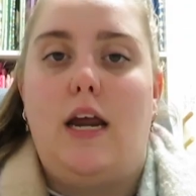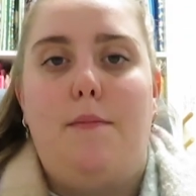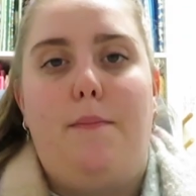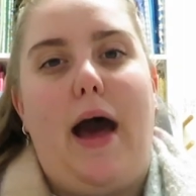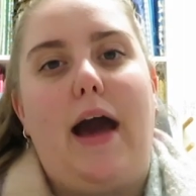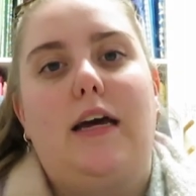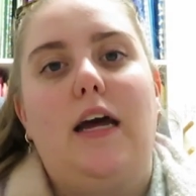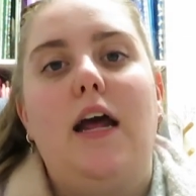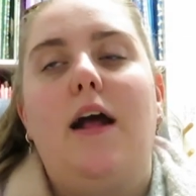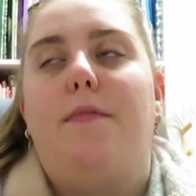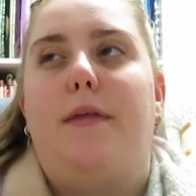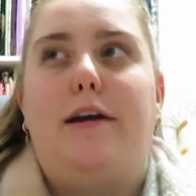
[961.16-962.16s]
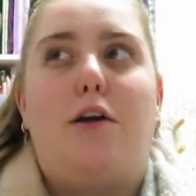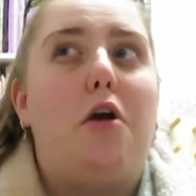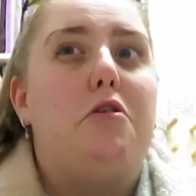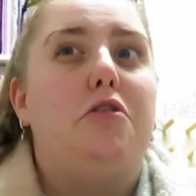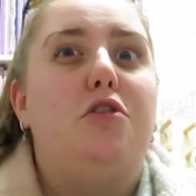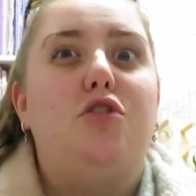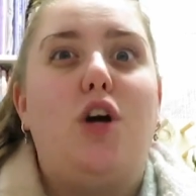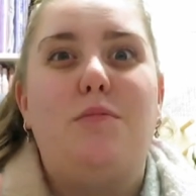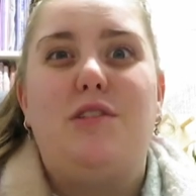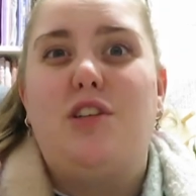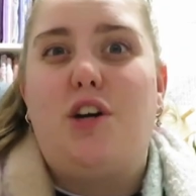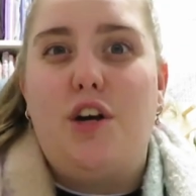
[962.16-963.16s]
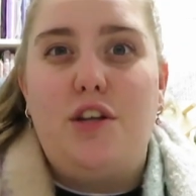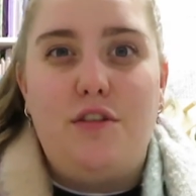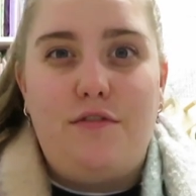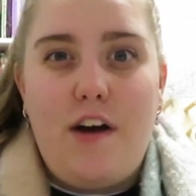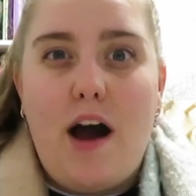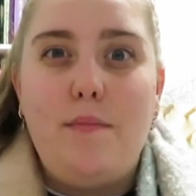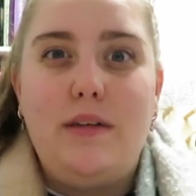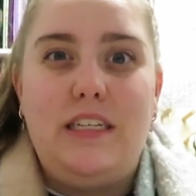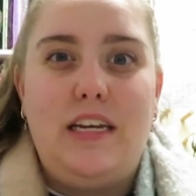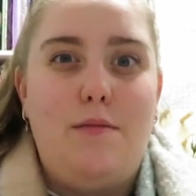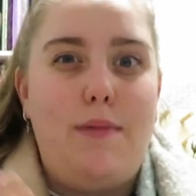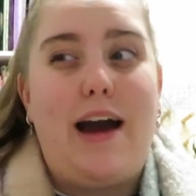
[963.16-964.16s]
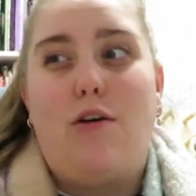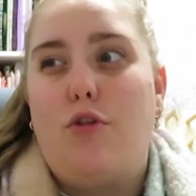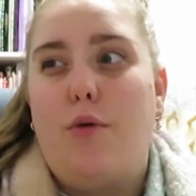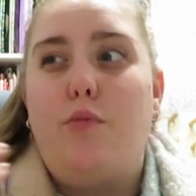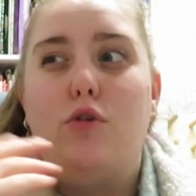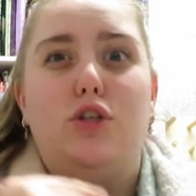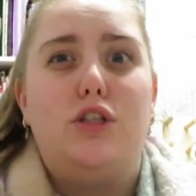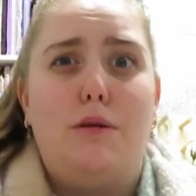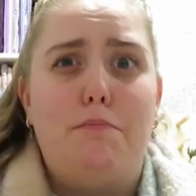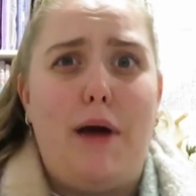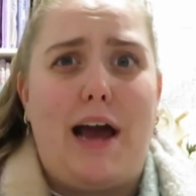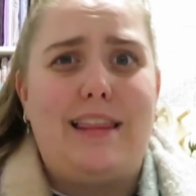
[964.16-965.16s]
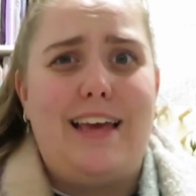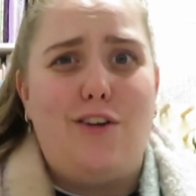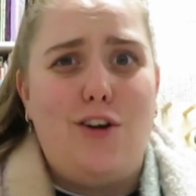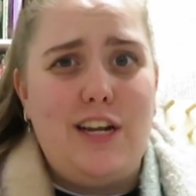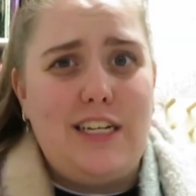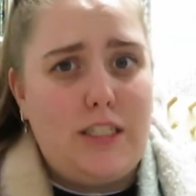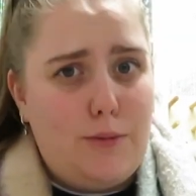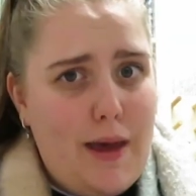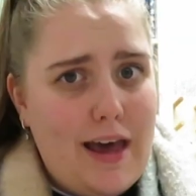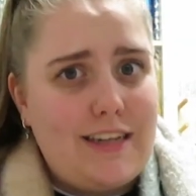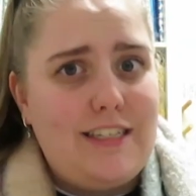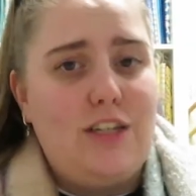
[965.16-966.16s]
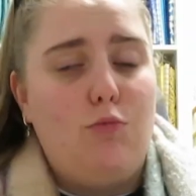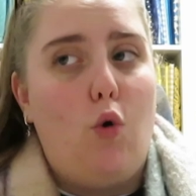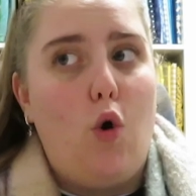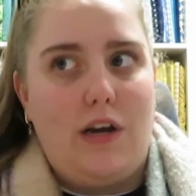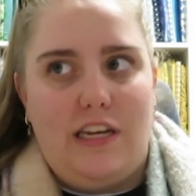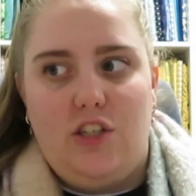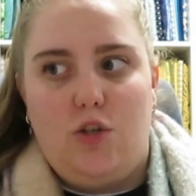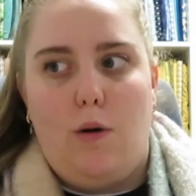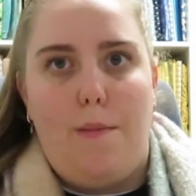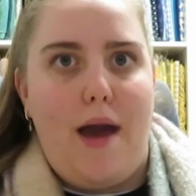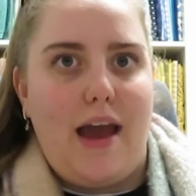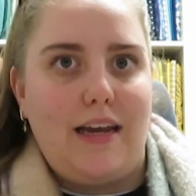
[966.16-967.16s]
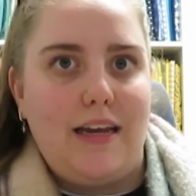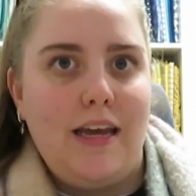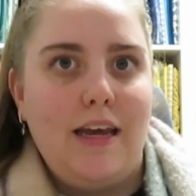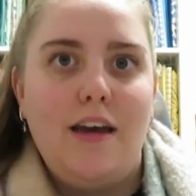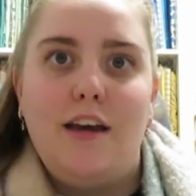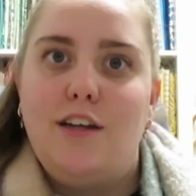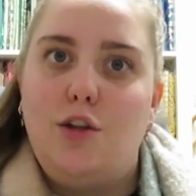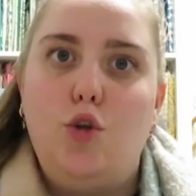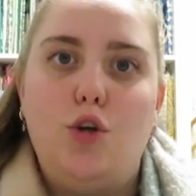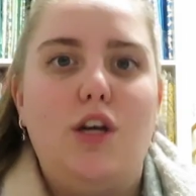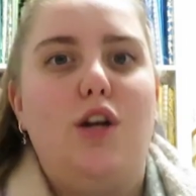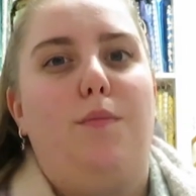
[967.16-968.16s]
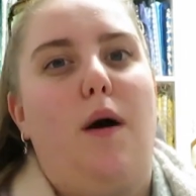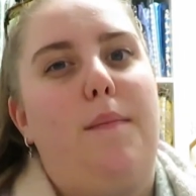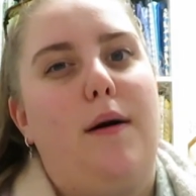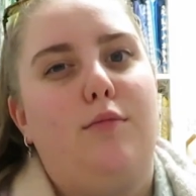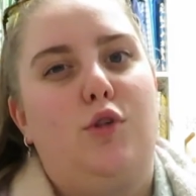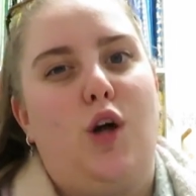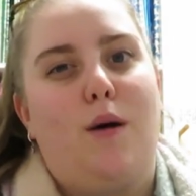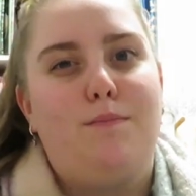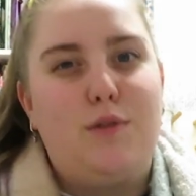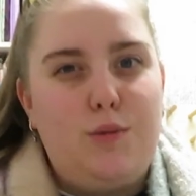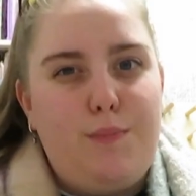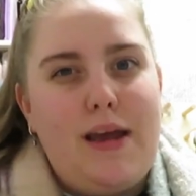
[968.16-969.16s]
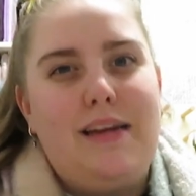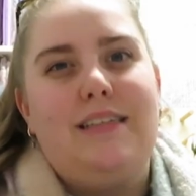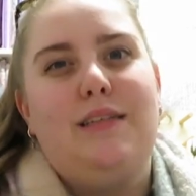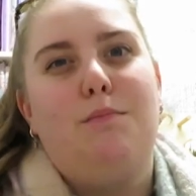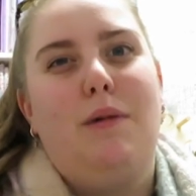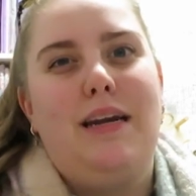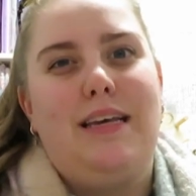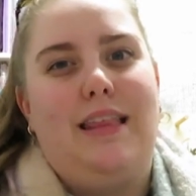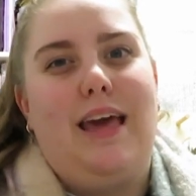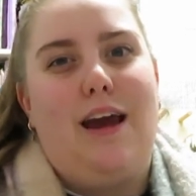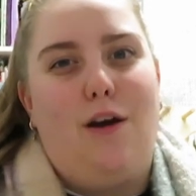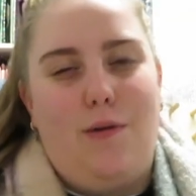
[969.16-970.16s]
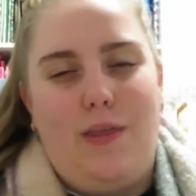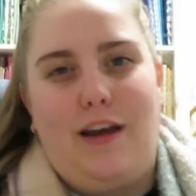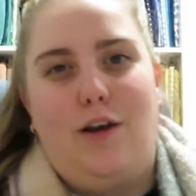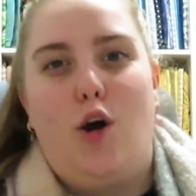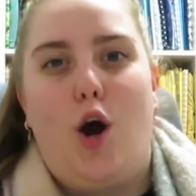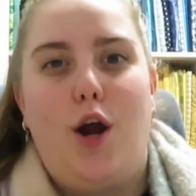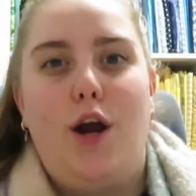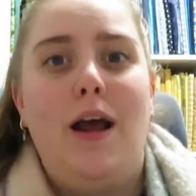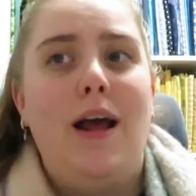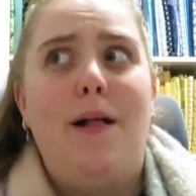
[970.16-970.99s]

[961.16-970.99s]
and back. They go to the shops to go to the pharmacy and back, or the butchers and back. They don't expect to walk into a bank, look at a pop-up shop, spend some money there and then go.